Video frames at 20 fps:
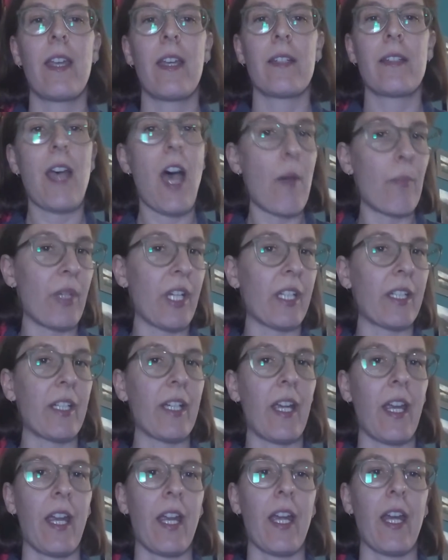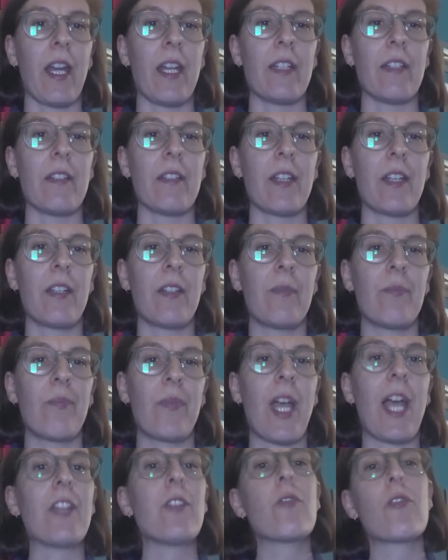topic, and
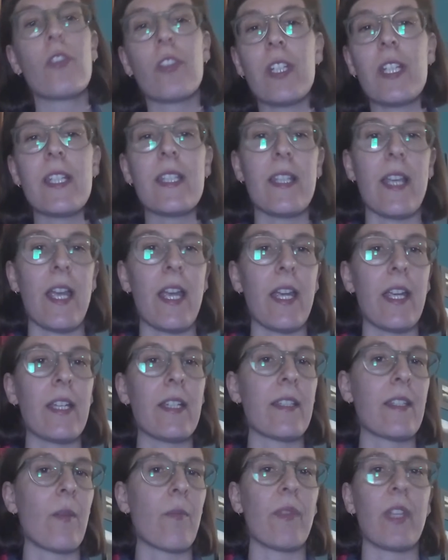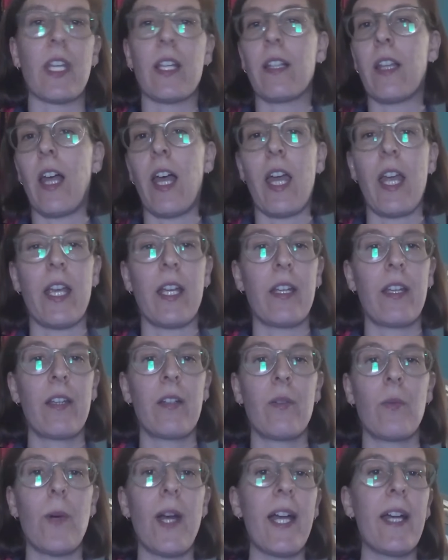I usually say something like,
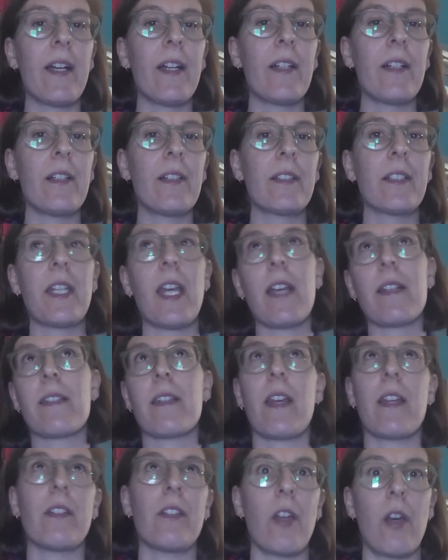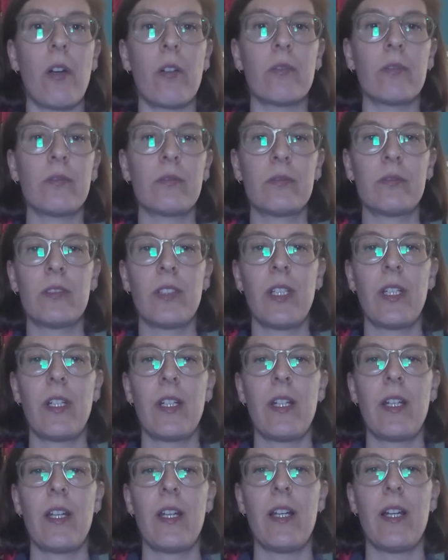well, yes and
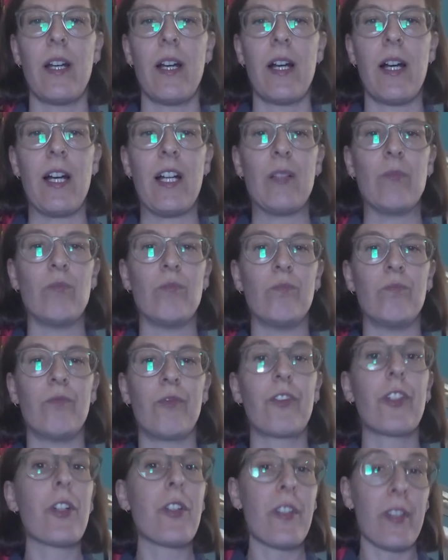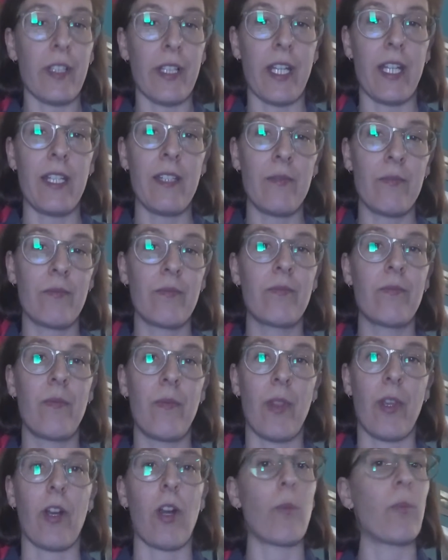no. Firstly,
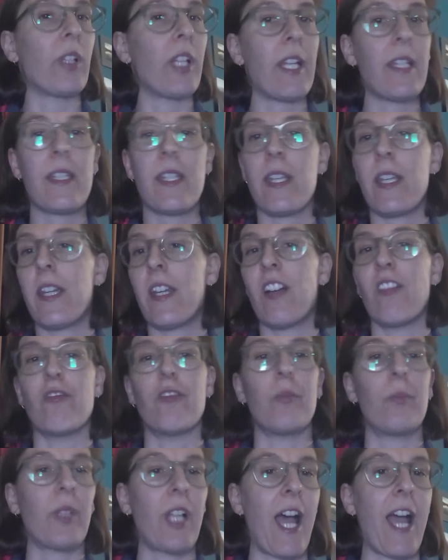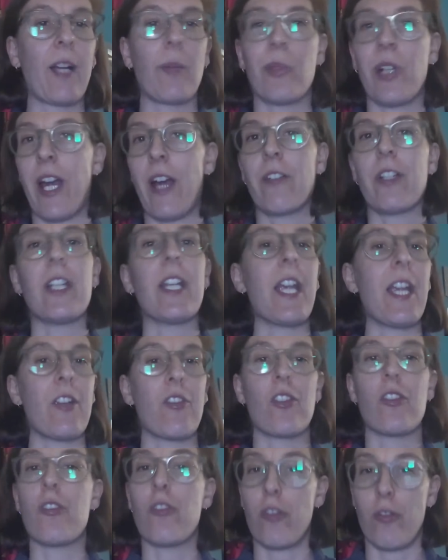there are plenty of Black, Brown, and
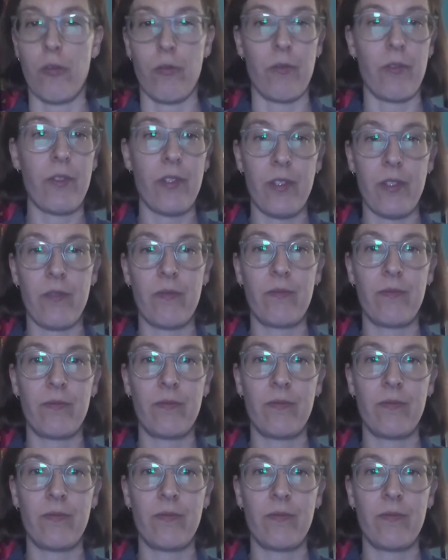Asian Jews.